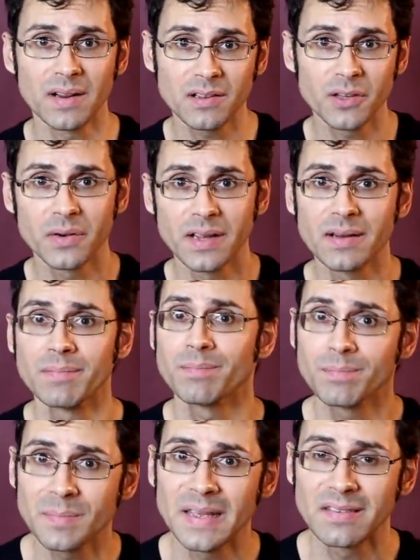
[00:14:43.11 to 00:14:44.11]

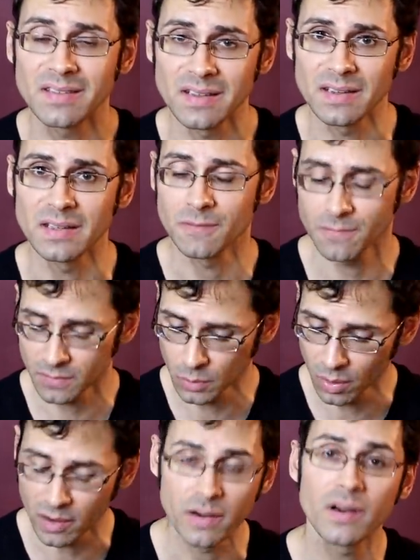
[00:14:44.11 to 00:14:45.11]
including pizza if
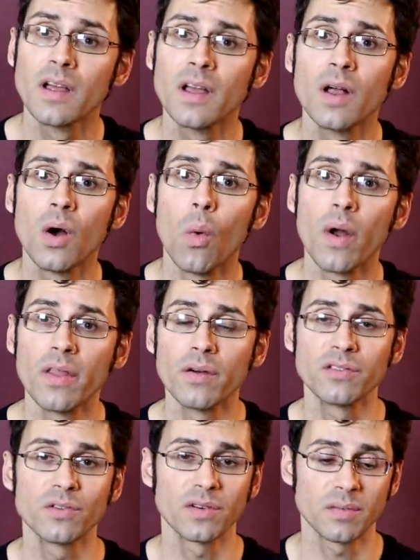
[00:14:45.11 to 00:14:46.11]
you are one of
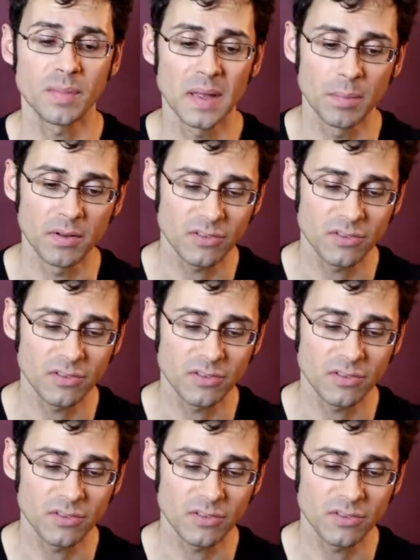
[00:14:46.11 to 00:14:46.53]
those sorts of people.